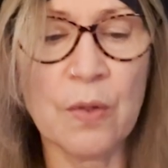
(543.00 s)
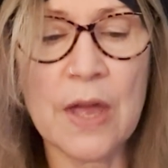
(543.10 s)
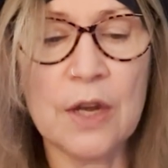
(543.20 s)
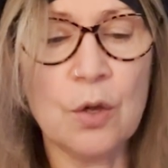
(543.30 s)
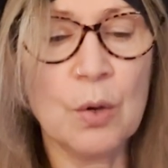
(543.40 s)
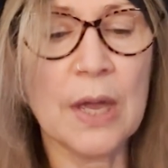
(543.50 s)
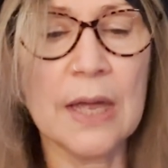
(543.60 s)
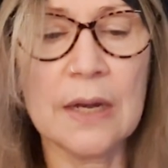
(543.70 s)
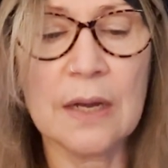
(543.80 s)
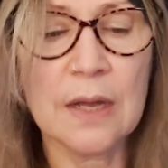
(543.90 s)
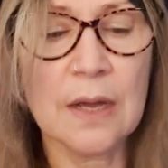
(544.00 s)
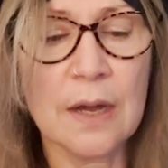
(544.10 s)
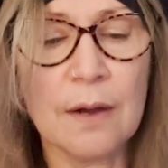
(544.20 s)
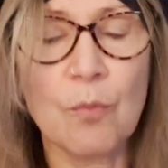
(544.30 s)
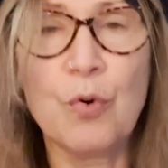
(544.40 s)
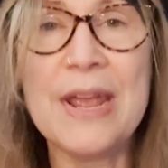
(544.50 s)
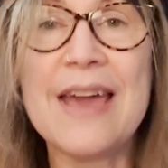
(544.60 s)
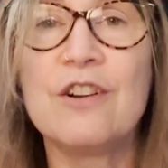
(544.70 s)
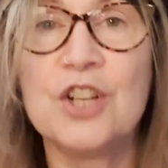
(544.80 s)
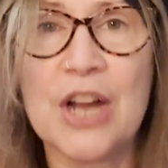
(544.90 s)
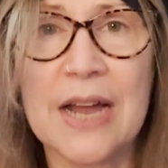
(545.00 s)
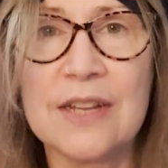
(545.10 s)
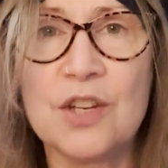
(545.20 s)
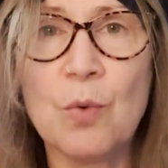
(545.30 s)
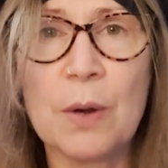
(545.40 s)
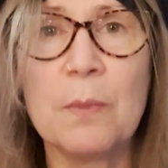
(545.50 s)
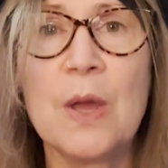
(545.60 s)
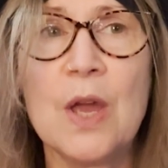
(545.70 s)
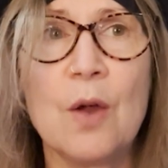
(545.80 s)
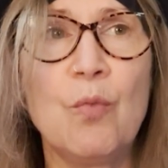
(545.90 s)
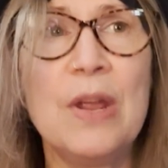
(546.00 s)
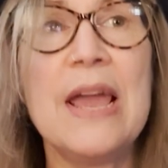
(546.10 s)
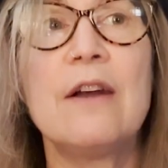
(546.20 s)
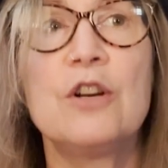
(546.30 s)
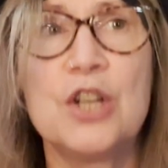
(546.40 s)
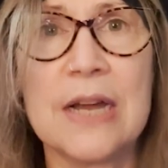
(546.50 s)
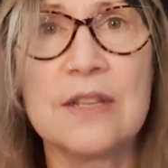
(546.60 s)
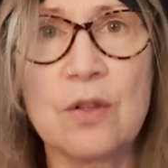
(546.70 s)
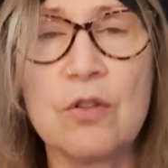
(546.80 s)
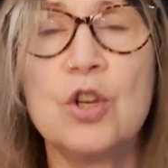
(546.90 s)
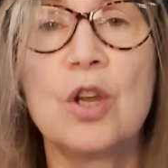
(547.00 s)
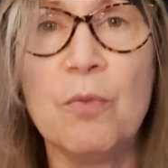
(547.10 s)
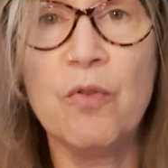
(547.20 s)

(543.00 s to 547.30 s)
that you can re-energize. You want to re-energize so that you can move